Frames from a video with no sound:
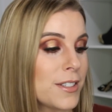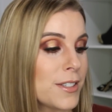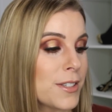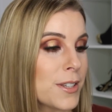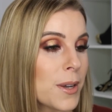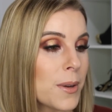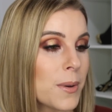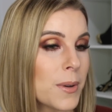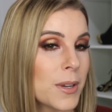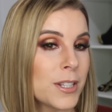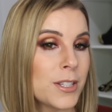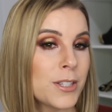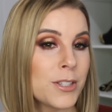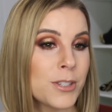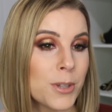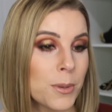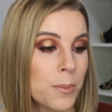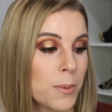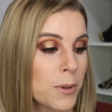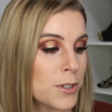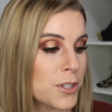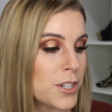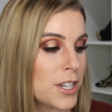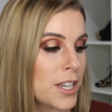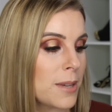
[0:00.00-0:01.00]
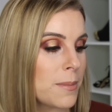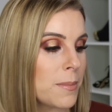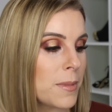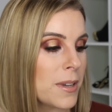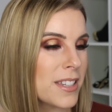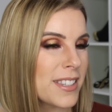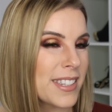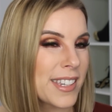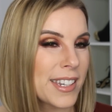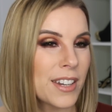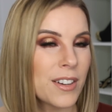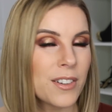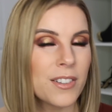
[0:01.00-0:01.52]
So it's super cheap
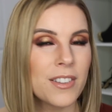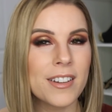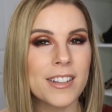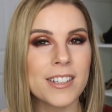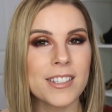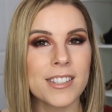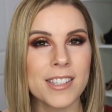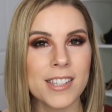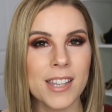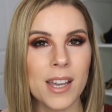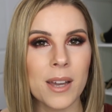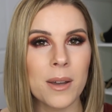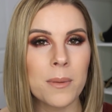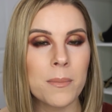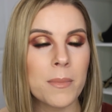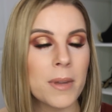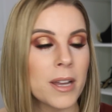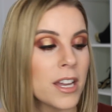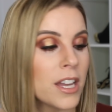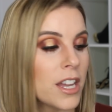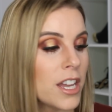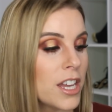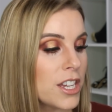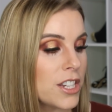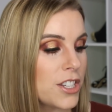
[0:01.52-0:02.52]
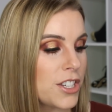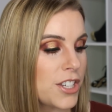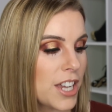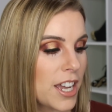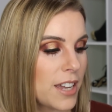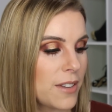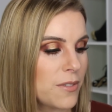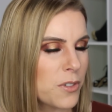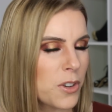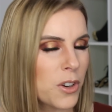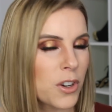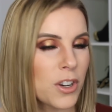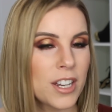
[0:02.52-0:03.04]
because I know that some
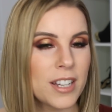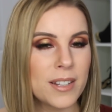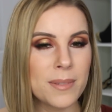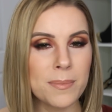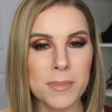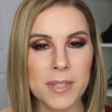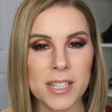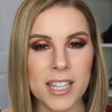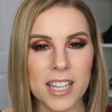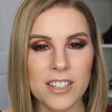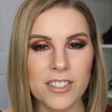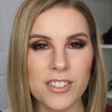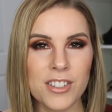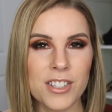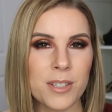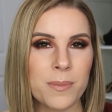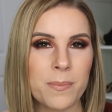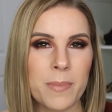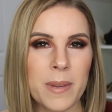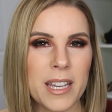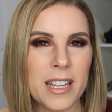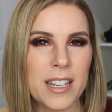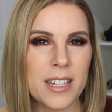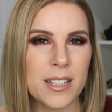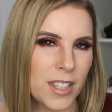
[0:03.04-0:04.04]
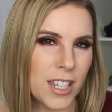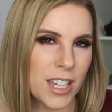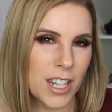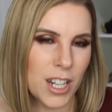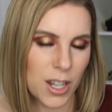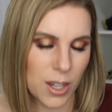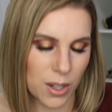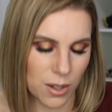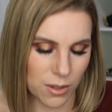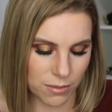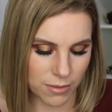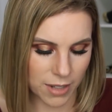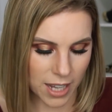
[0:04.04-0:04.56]
shave creams can just be, you
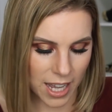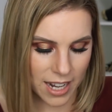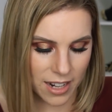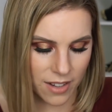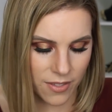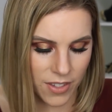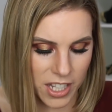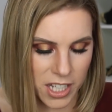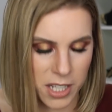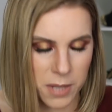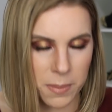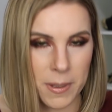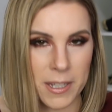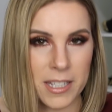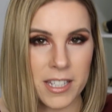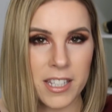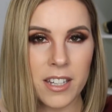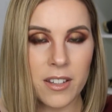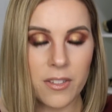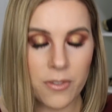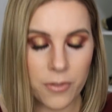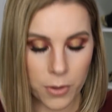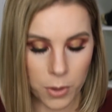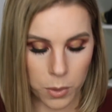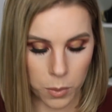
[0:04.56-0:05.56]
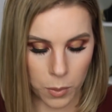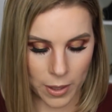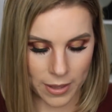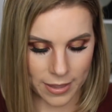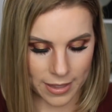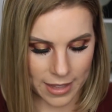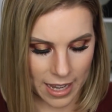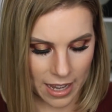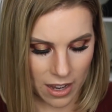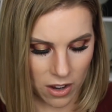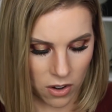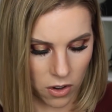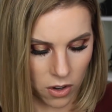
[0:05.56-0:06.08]
know, kind of expensive for what
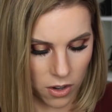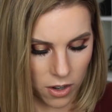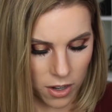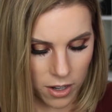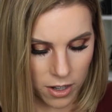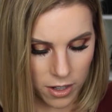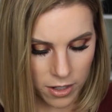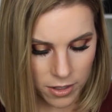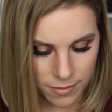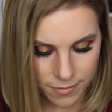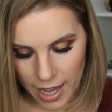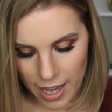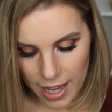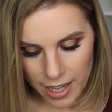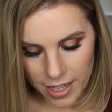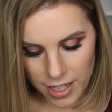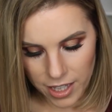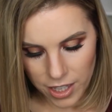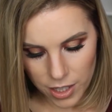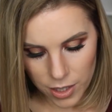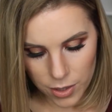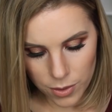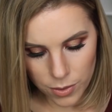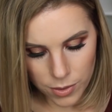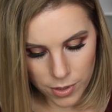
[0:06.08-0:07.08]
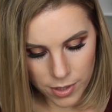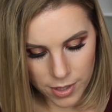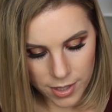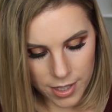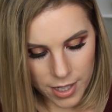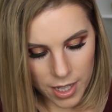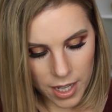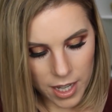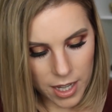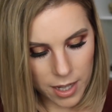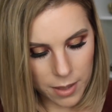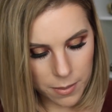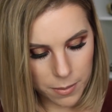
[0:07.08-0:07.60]
they are. I used
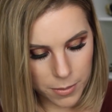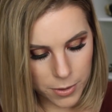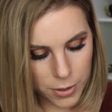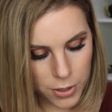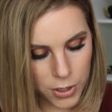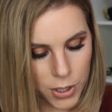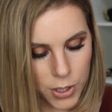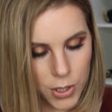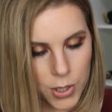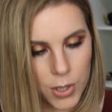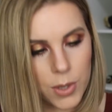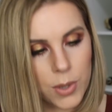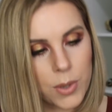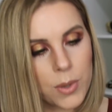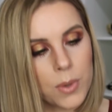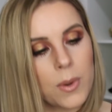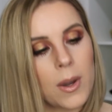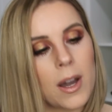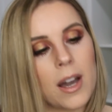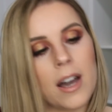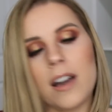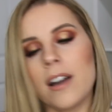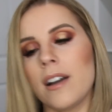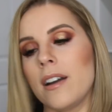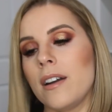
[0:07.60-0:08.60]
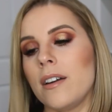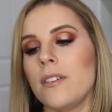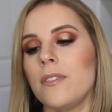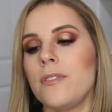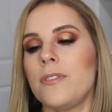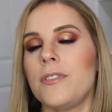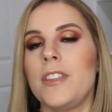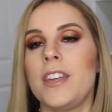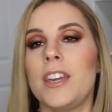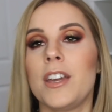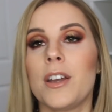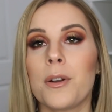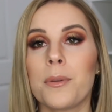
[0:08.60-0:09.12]
uh, two of
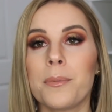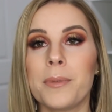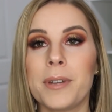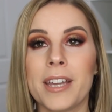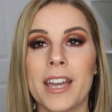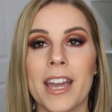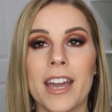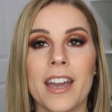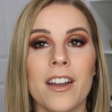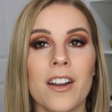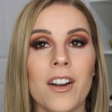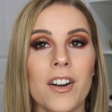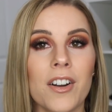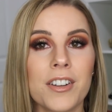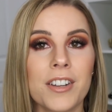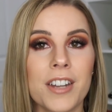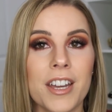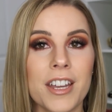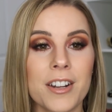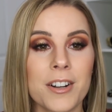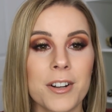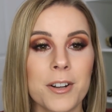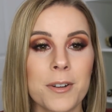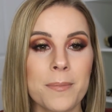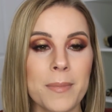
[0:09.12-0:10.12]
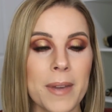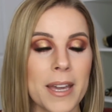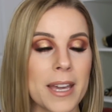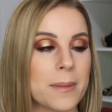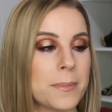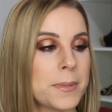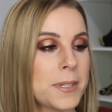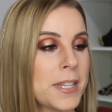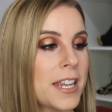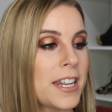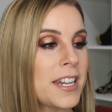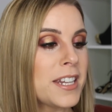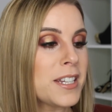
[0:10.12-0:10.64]
the Urban Decay All Nighter Makeup
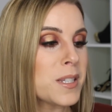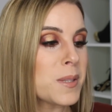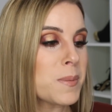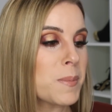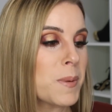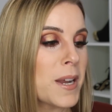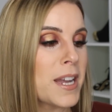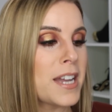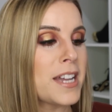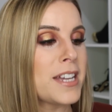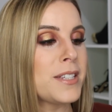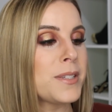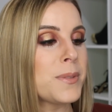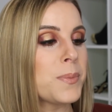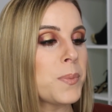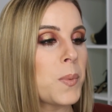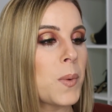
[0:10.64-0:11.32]
Setting Sprays.